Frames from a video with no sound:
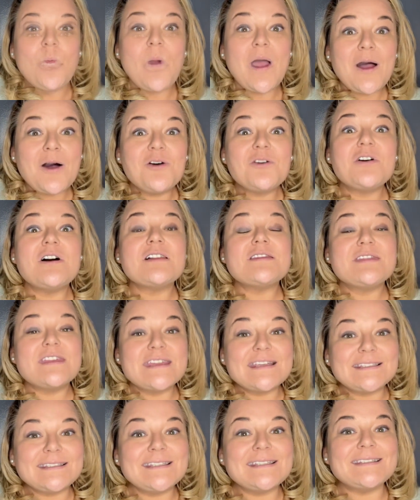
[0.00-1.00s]
Well,
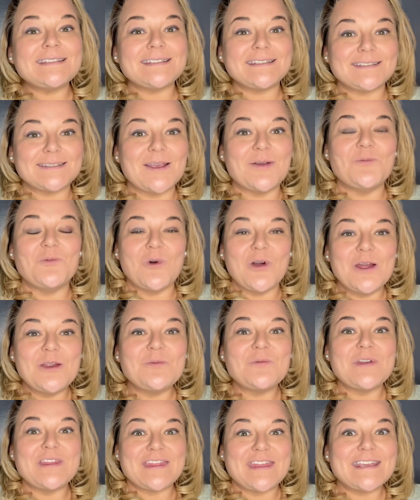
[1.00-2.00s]
this is
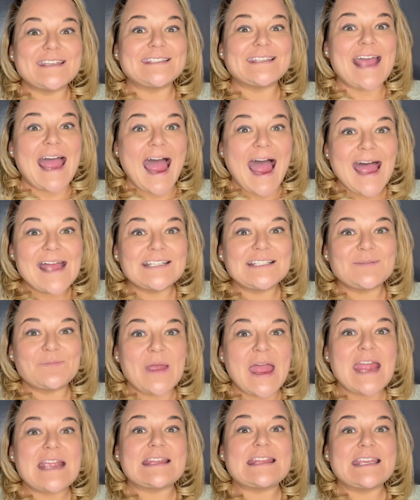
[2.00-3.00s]
someone with this
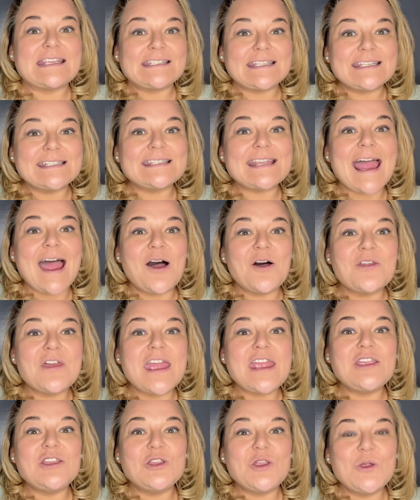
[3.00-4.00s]
aspect. This is how they
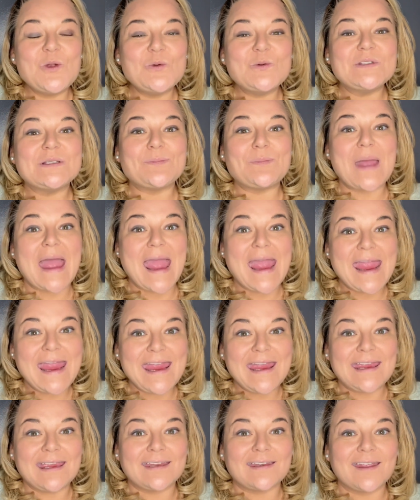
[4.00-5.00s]
use
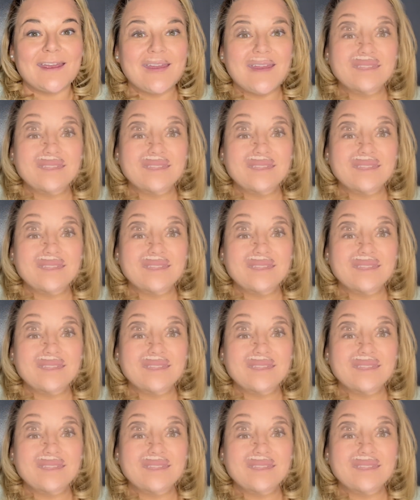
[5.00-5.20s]
pain.